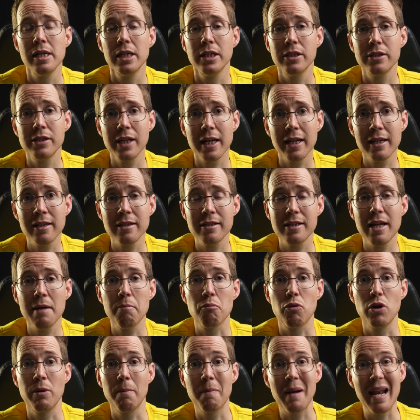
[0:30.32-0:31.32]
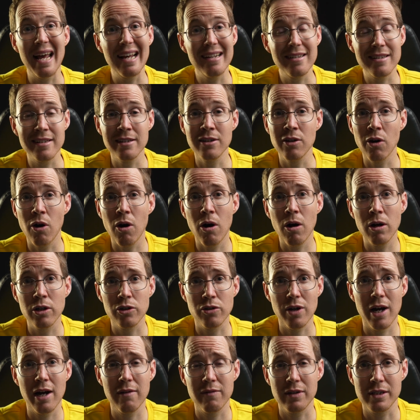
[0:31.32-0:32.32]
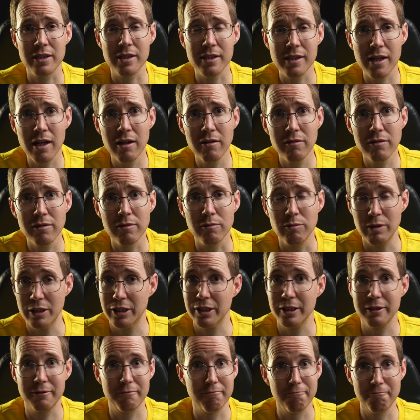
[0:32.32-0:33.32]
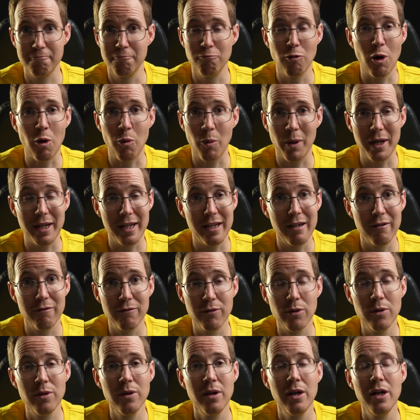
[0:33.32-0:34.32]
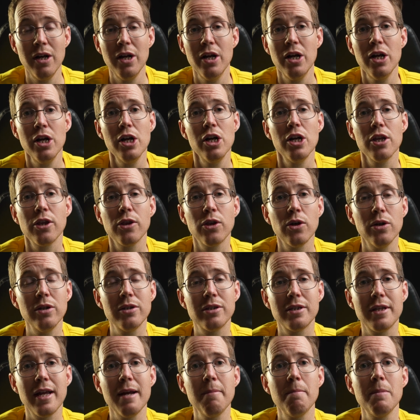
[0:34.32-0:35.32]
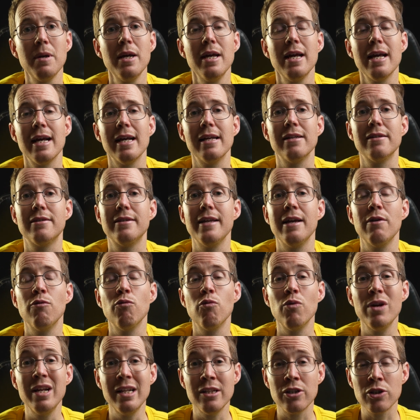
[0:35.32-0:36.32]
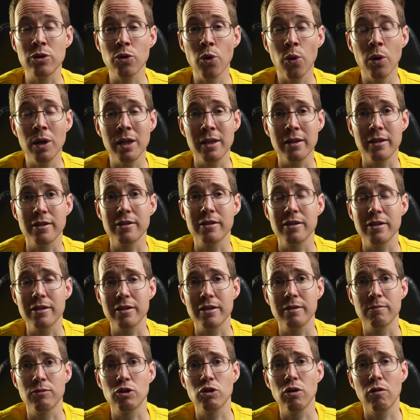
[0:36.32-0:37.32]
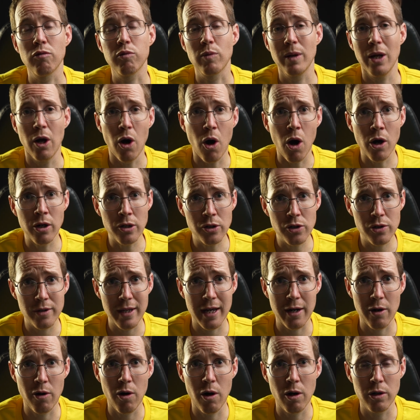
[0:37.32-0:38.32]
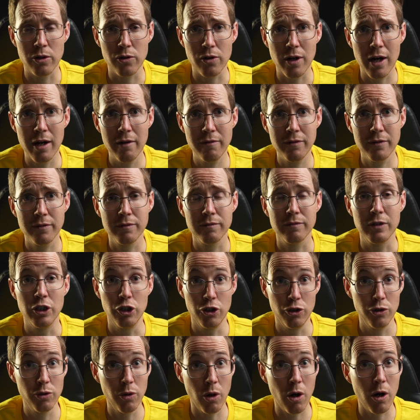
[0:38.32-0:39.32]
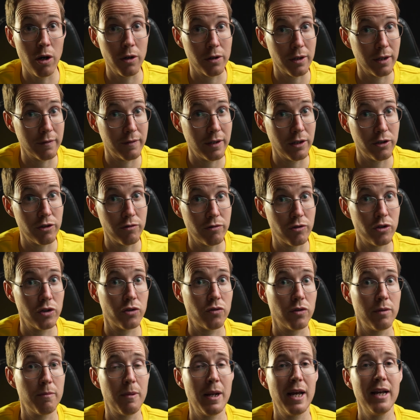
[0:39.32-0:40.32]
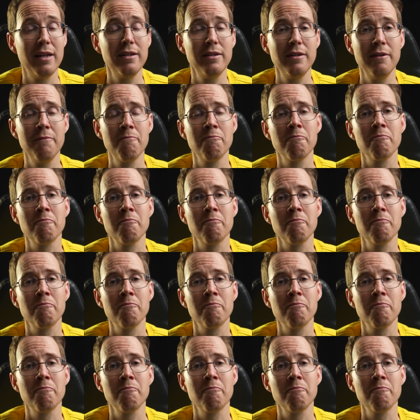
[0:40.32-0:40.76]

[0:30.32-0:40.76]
Second step, replacing the hard drive itself, which is what we're here for. Third step is then reinstalling the system software onto that hard drive, the new hard drive that you've just replaced.